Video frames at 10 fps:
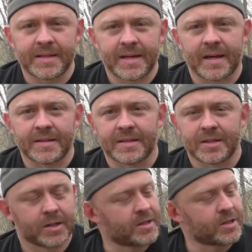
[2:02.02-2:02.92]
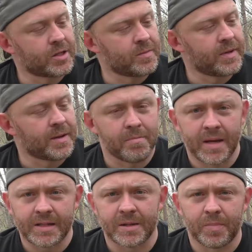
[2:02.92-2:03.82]
tell this is gonna be an
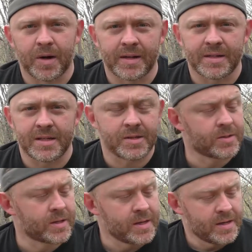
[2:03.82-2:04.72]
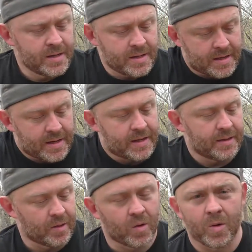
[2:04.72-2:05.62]
amazing product to use.
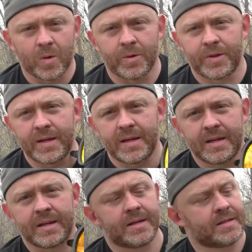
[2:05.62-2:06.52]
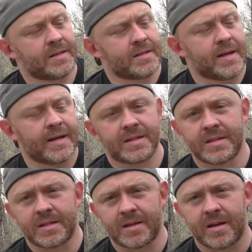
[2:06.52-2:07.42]
The whole thing is nice
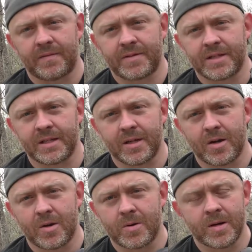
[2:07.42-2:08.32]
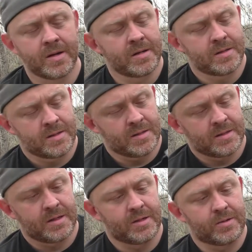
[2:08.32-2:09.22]
and soft, silicone.
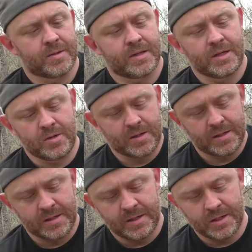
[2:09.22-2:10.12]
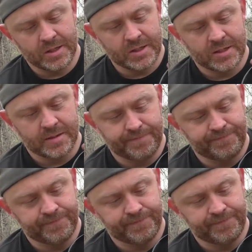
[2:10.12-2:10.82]
You know, you can just,